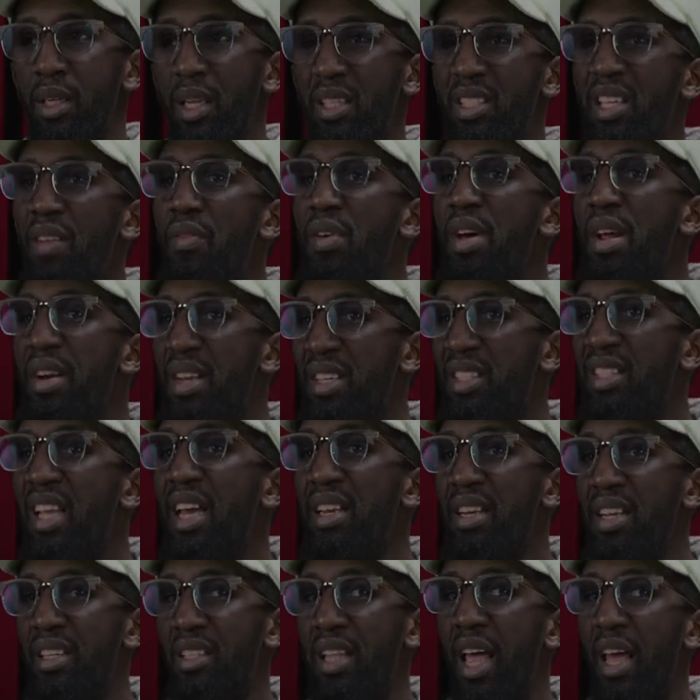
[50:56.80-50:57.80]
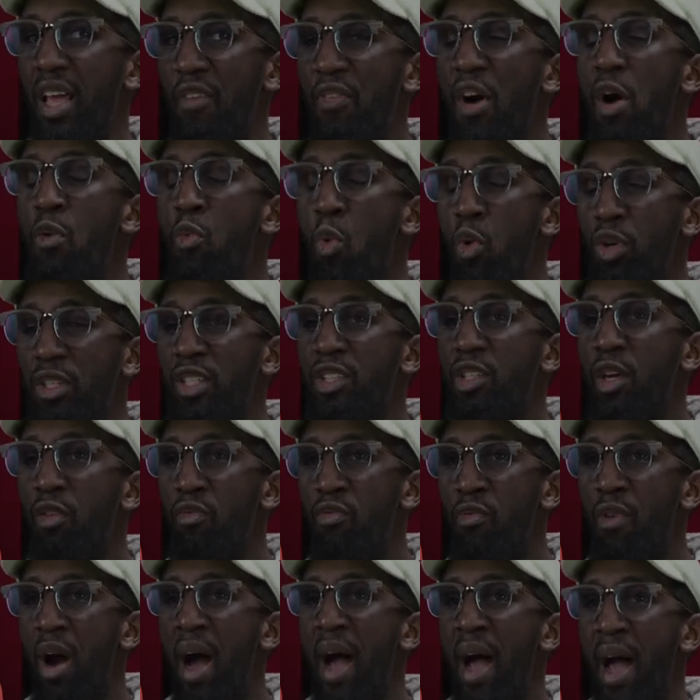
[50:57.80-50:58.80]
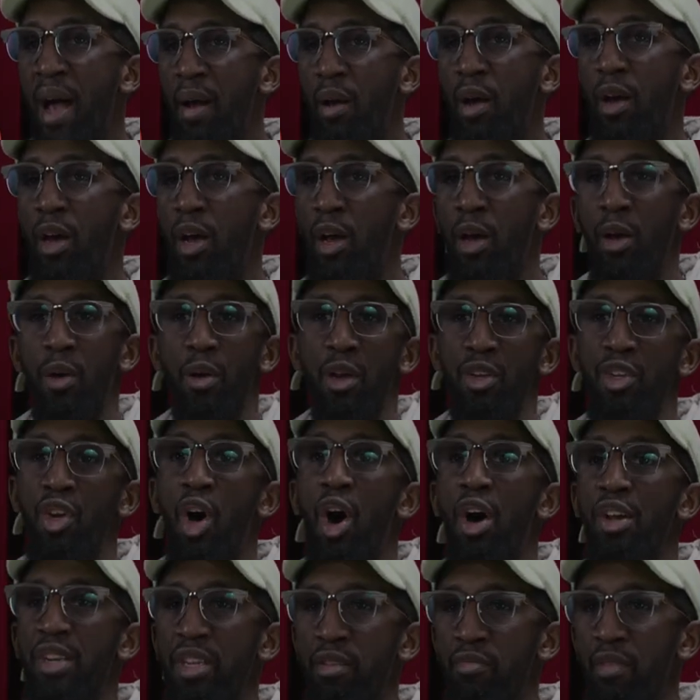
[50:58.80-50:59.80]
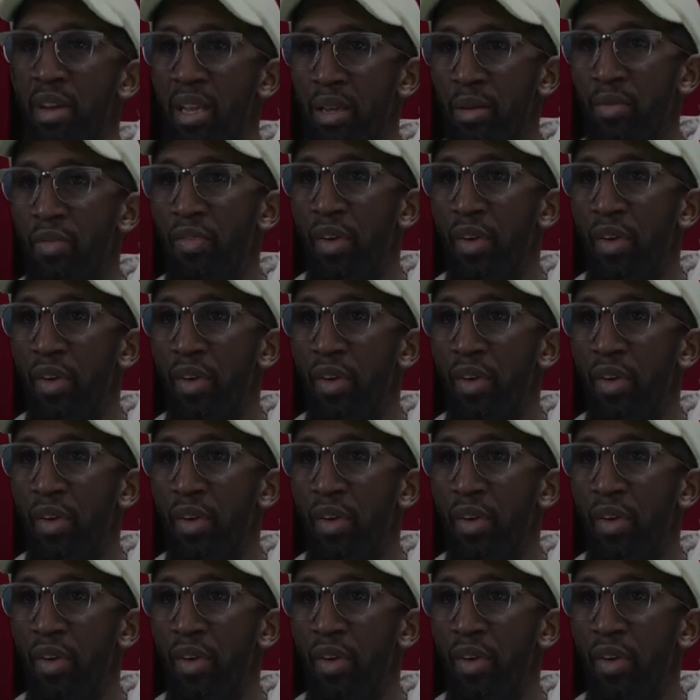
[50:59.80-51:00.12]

Does like, everyone understand this? Like if I walked into a, a, a, a yardie rave